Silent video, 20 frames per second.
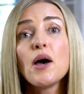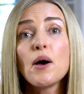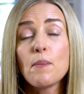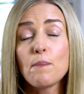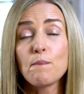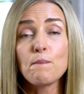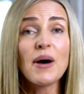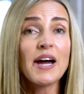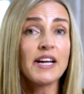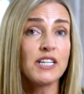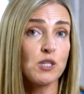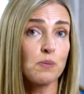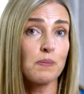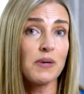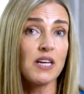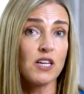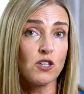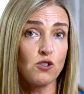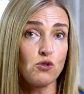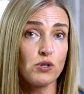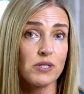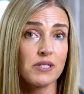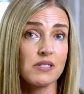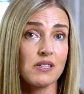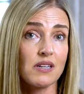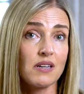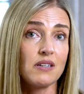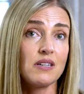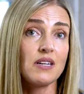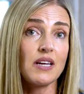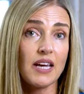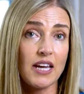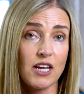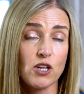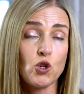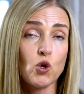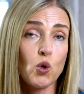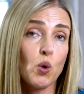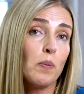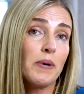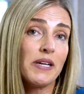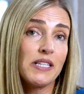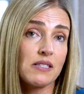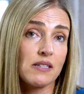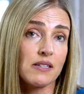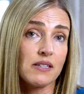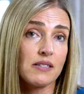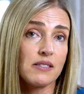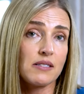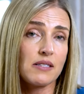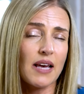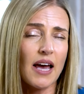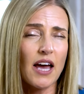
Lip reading: might be interested in your business.